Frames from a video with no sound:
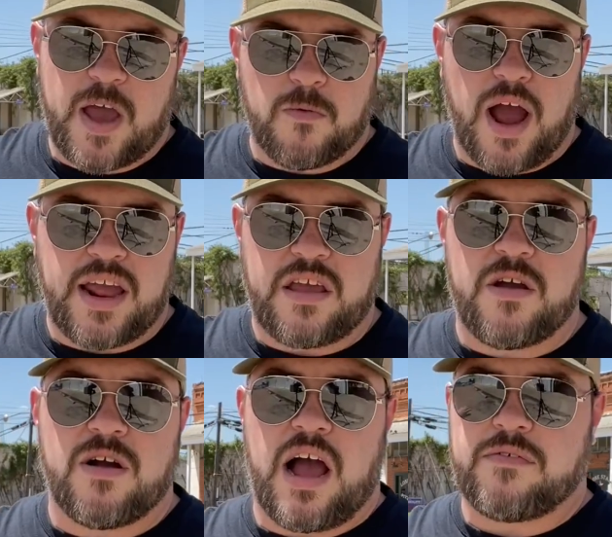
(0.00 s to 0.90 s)
right
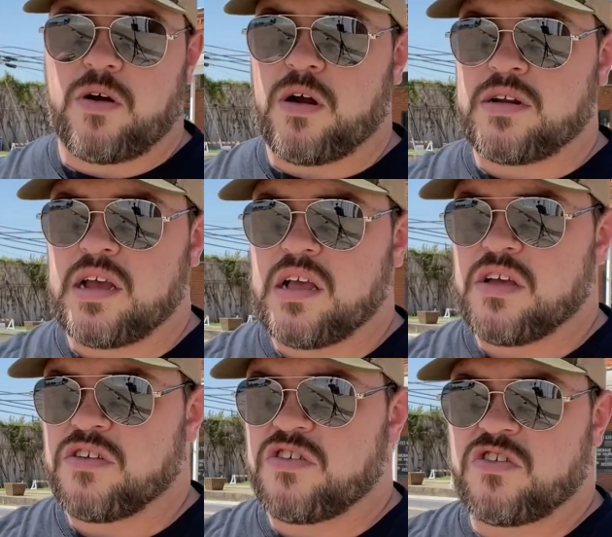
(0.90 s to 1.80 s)
here. I've heard
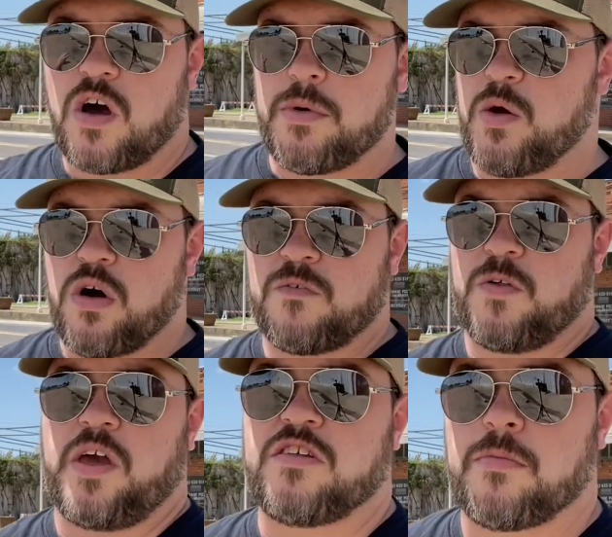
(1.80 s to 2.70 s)
so many wonderful
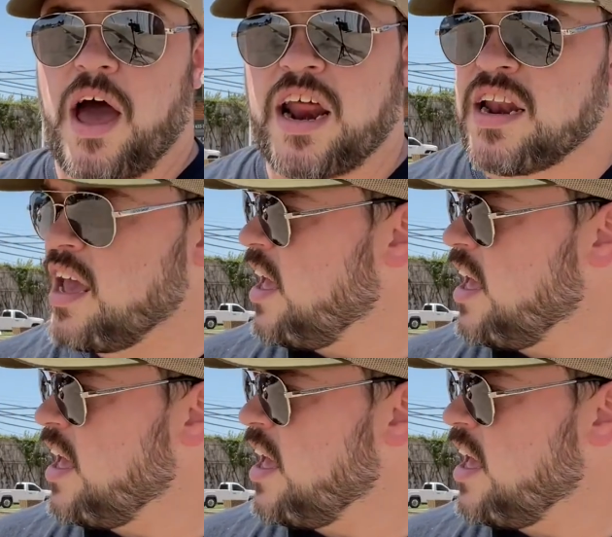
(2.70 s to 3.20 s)
things about it.